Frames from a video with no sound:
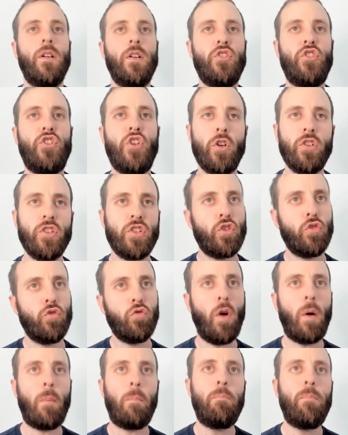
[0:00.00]
John
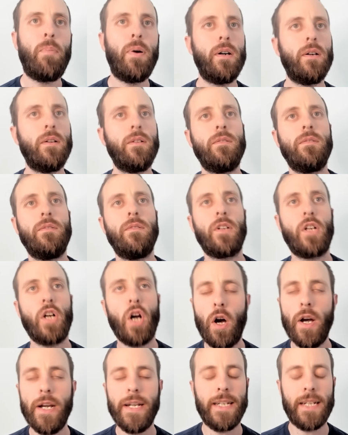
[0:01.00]
Crump
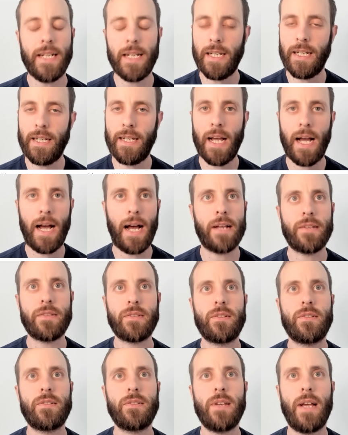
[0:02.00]
kindly
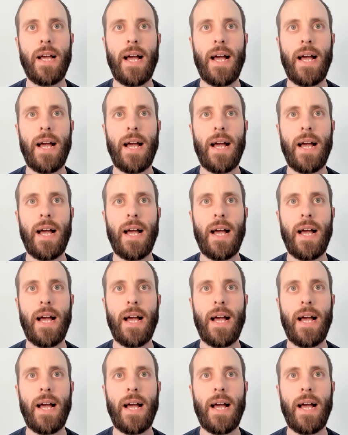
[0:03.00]
asks,